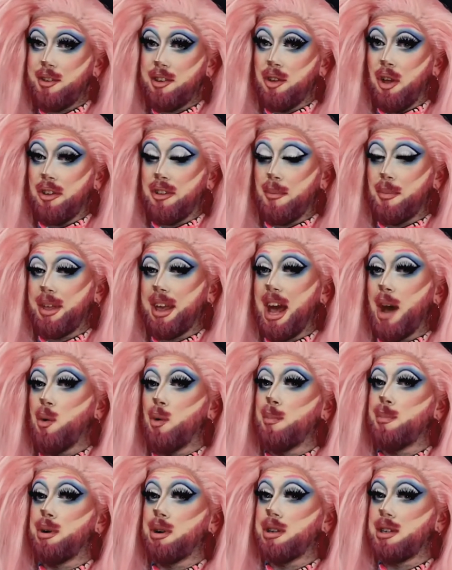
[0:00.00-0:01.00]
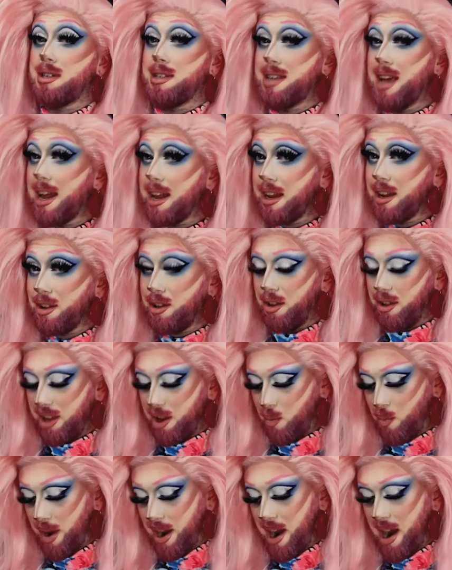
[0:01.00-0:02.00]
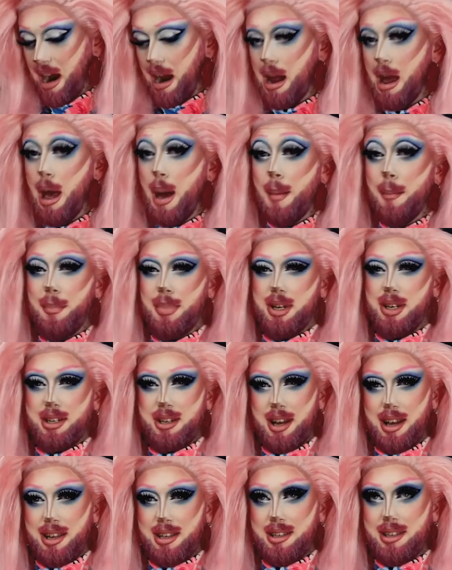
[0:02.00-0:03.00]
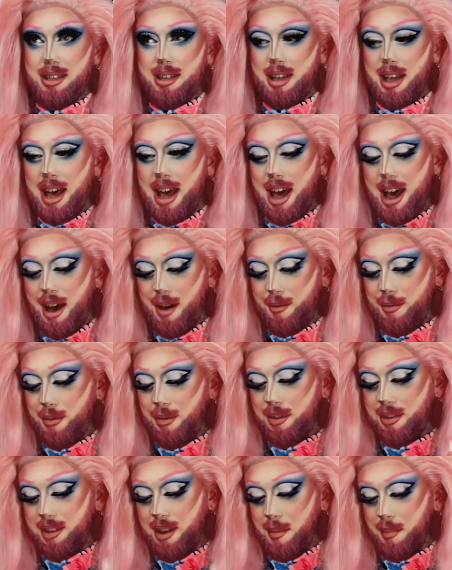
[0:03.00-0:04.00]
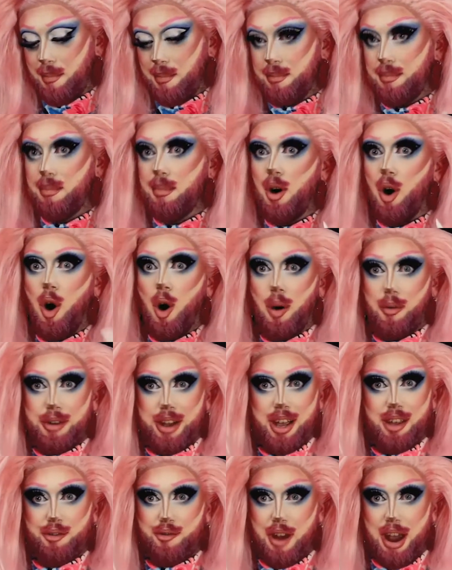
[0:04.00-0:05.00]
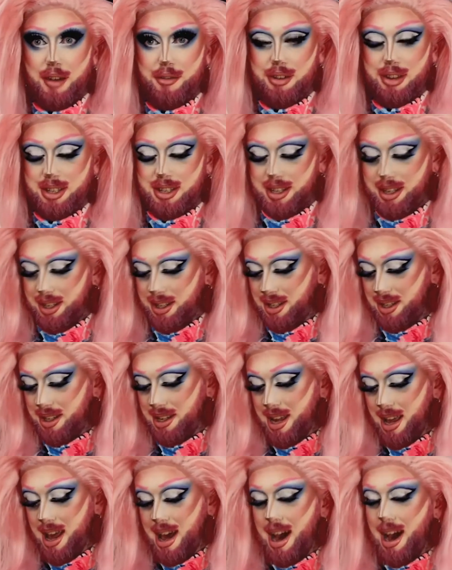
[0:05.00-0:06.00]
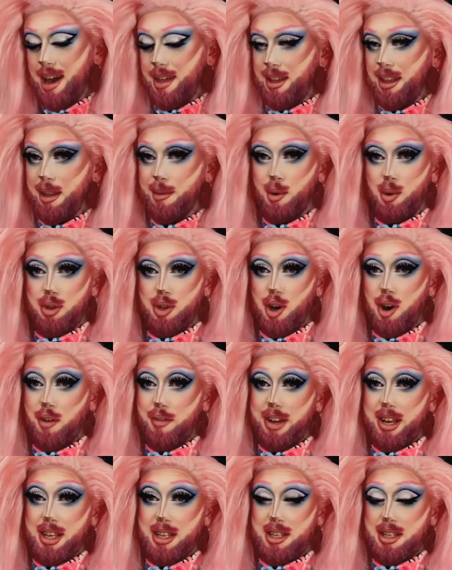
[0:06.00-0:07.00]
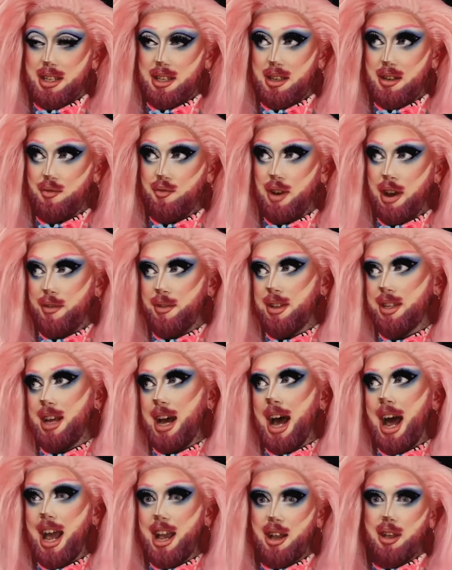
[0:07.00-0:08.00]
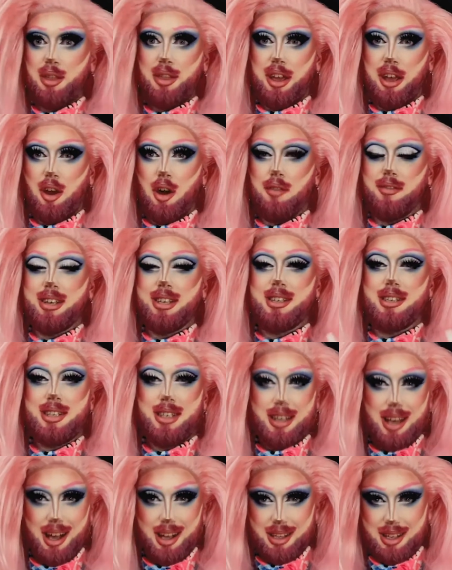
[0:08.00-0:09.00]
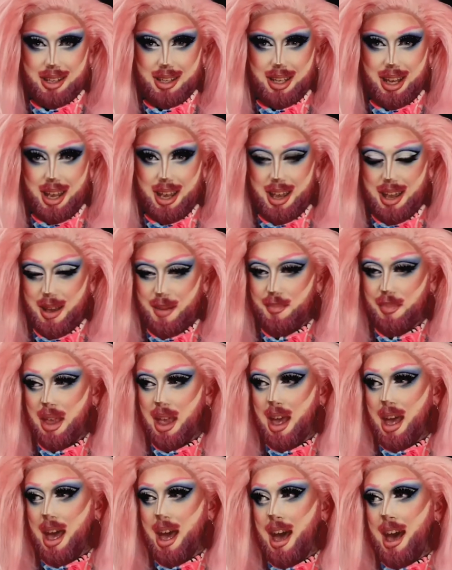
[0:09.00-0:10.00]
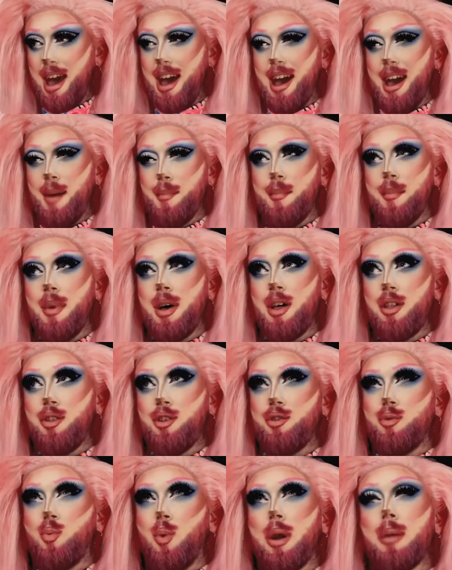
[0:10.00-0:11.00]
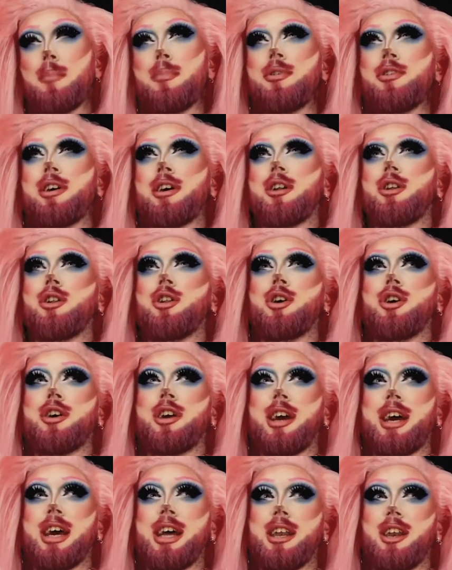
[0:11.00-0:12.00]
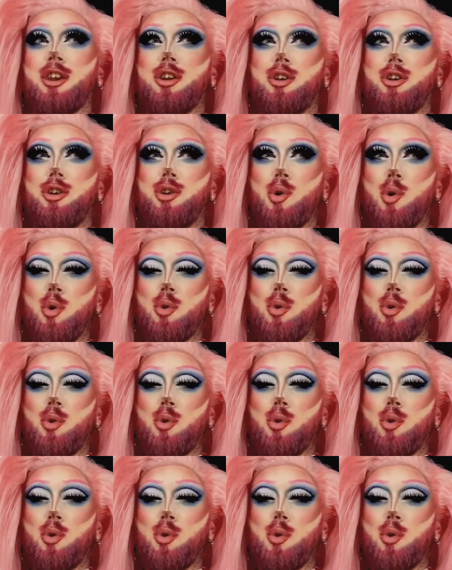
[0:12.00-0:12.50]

is not something I would particularly wear, but does have some obvious references. I think the most obvious reference I could think of is TLC. There's one particular look in the No